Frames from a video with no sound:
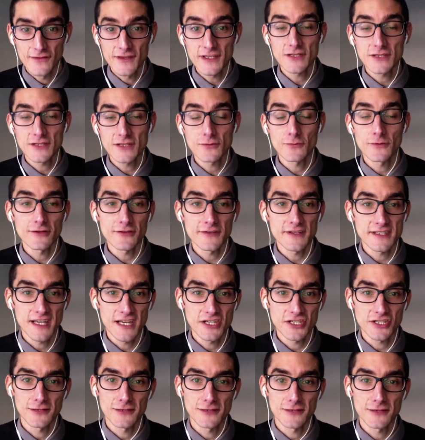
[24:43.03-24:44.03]
This
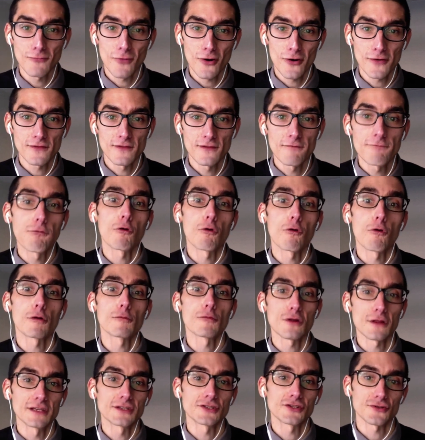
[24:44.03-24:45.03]
realization marked the
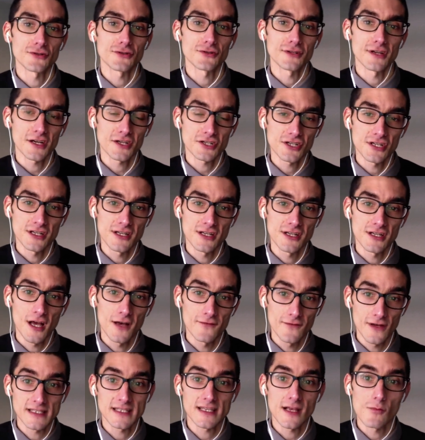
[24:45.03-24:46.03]
formal introduction
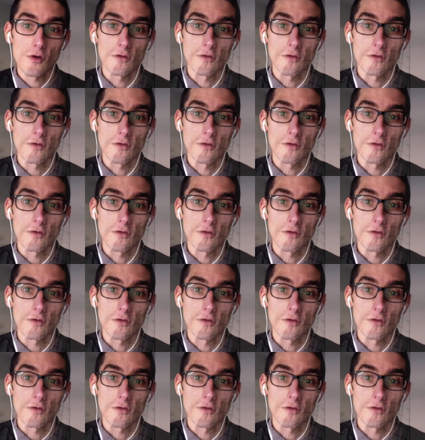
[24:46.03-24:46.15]
of